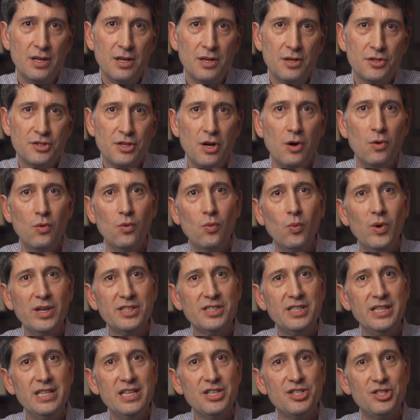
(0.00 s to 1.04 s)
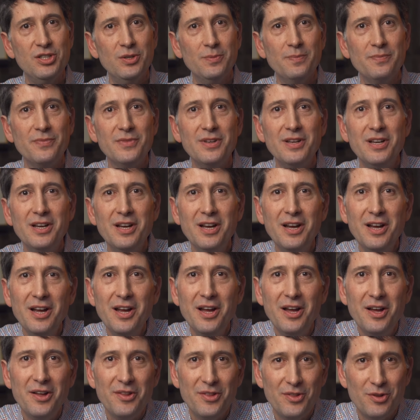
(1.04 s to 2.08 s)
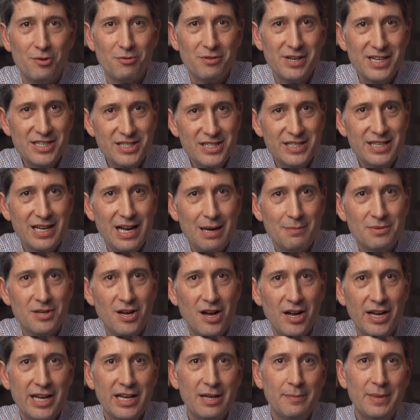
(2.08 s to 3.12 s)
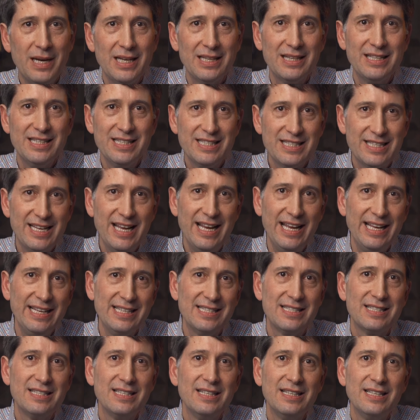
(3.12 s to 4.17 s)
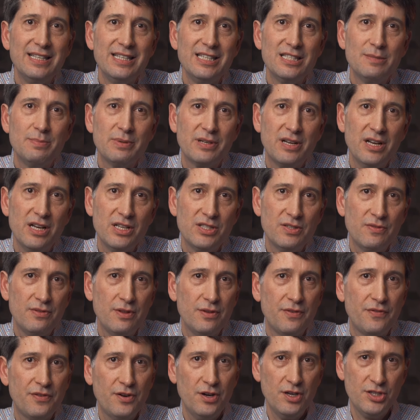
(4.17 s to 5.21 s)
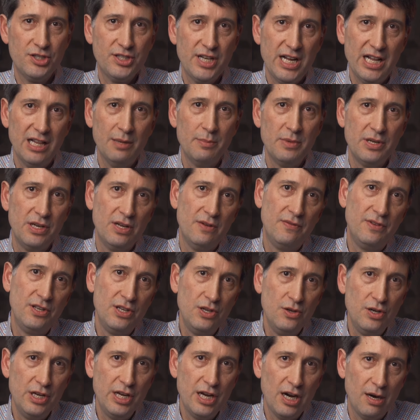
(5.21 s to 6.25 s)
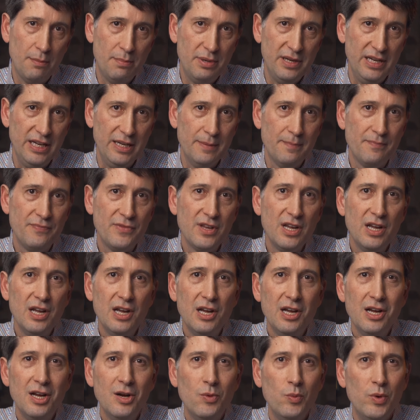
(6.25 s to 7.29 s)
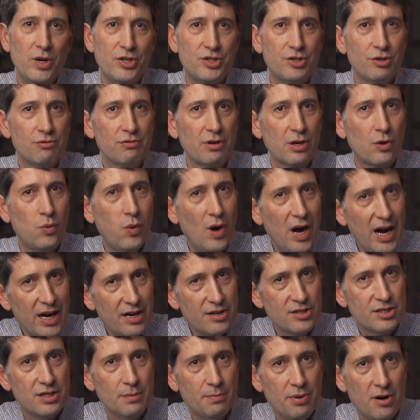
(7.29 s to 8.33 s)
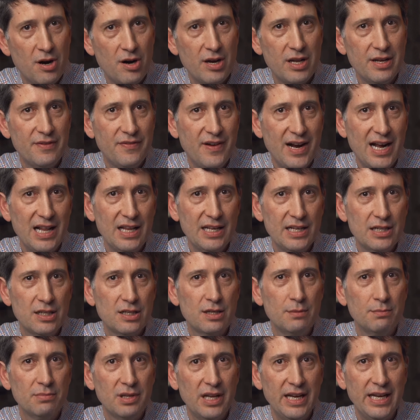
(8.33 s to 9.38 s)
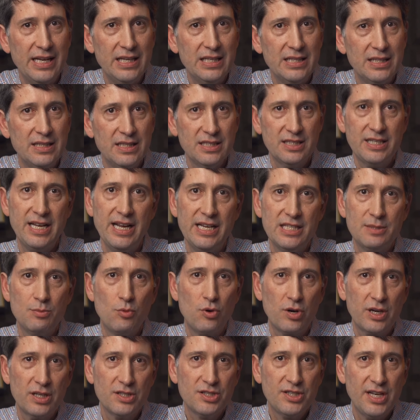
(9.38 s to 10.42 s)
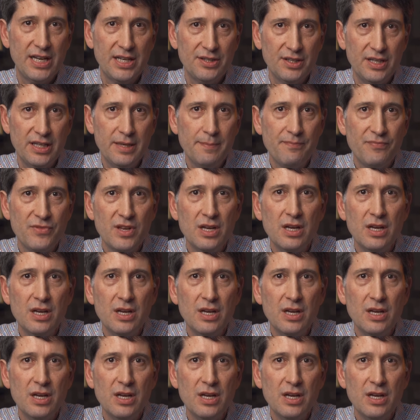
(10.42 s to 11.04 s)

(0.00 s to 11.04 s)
So what's the issue? The reason I'm talking about this case is because of the first element of the UDRP, which requires the party filing a complaint, in this case Morgan Stanley,